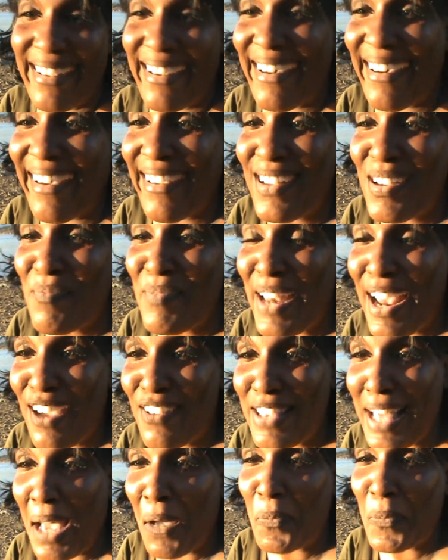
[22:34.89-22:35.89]
I am
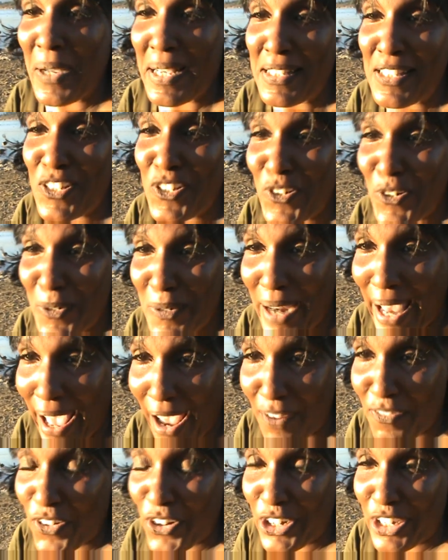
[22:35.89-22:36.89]
now that Western
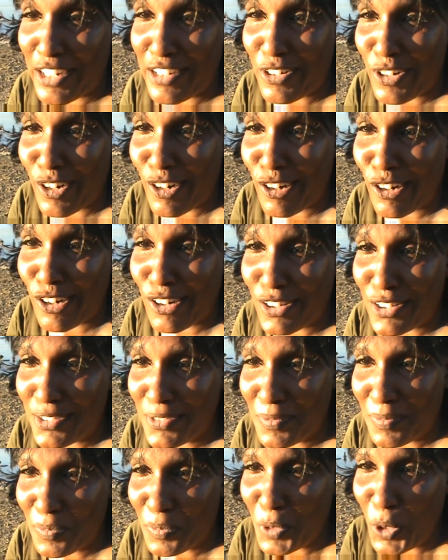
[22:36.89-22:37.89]
African girl
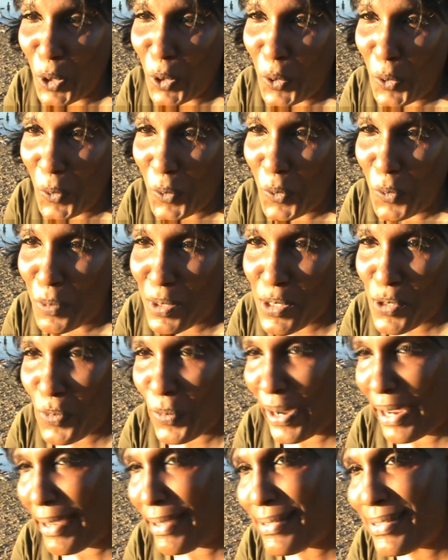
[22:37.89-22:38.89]
who was
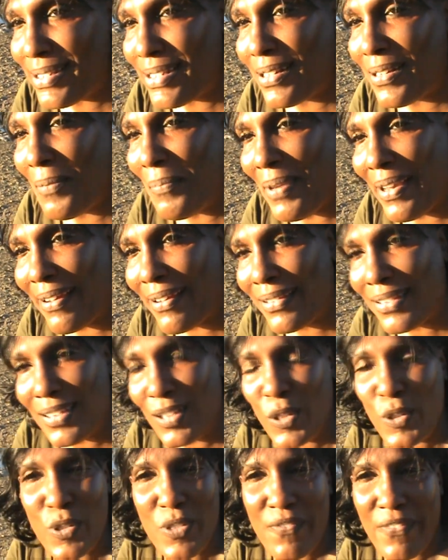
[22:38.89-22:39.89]
raised in
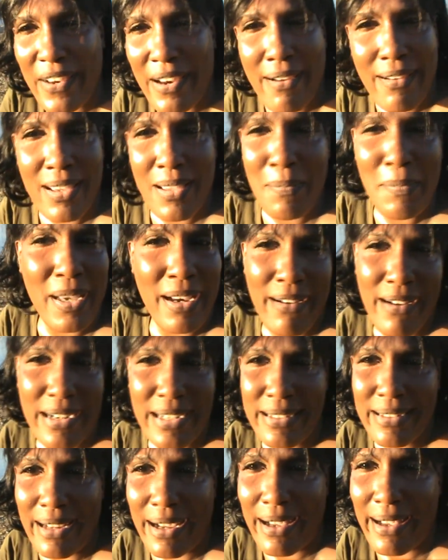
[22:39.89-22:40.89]
America, who's very
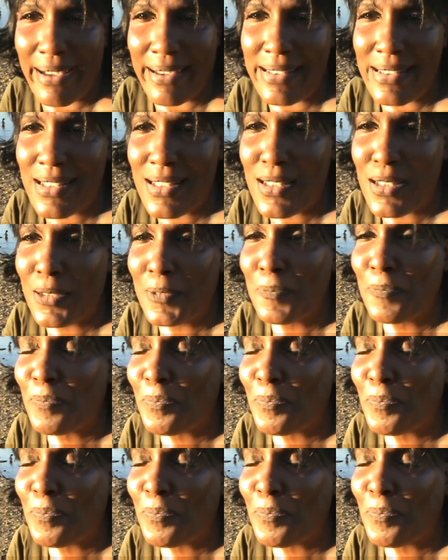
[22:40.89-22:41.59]
Americanized.